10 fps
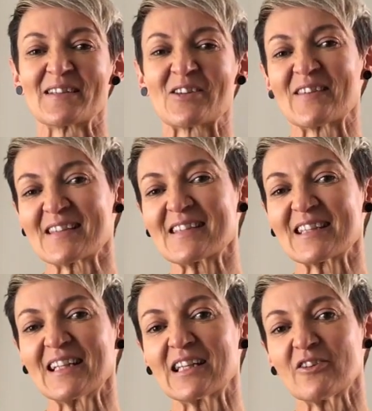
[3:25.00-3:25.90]
So this is
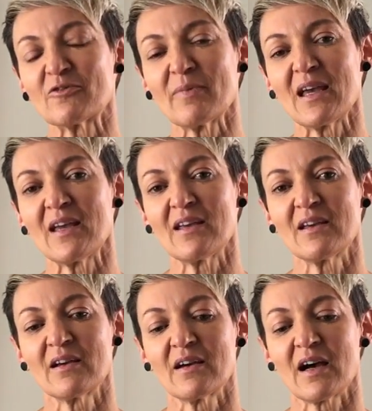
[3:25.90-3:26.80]
going to give
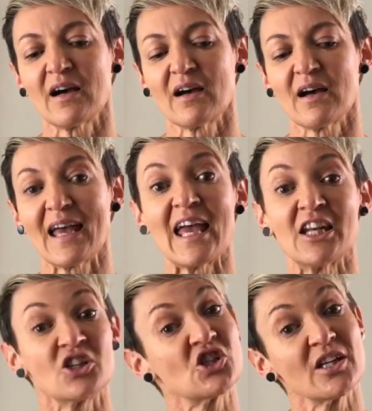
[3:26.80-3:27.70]
me
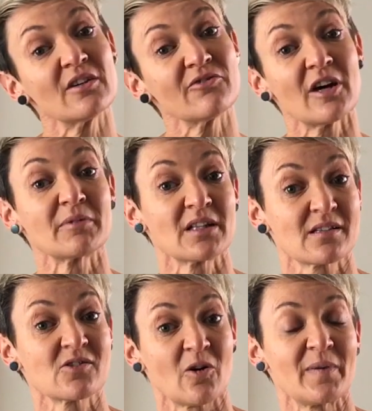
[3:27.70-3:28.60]
energy if I'm going to
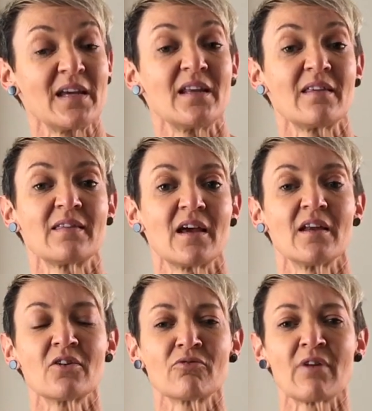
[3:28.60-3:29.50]
stop eating
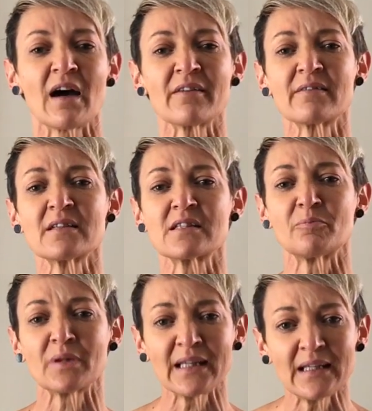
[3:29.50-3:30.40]
then, rather than
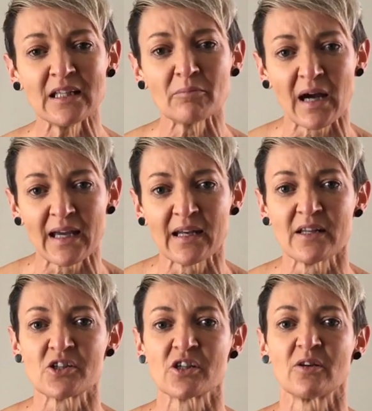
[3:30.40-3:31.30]
depleting my
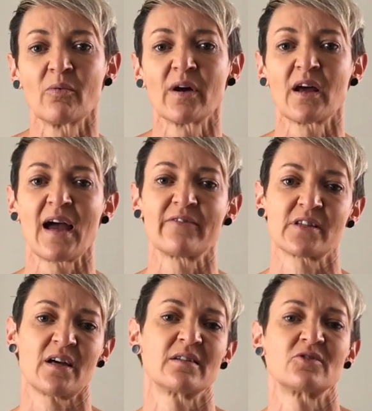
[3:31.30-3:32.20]
energy when I have
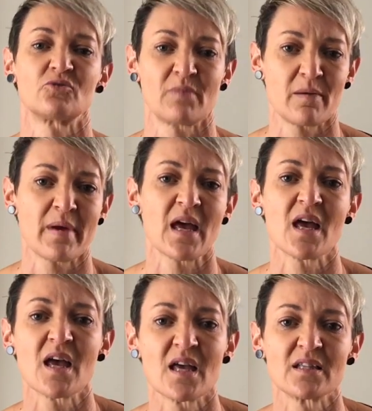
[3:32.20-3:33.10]
to undo my
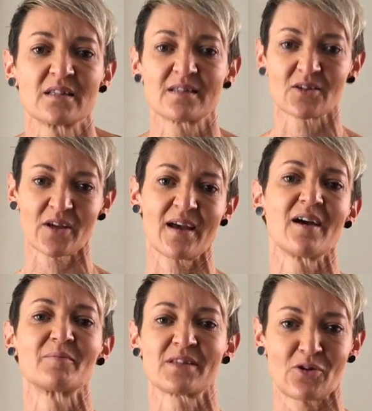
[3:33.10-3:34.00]
pants. Okay,
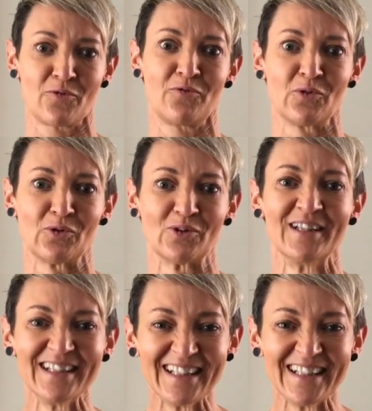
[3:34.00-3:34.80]
I'm so full.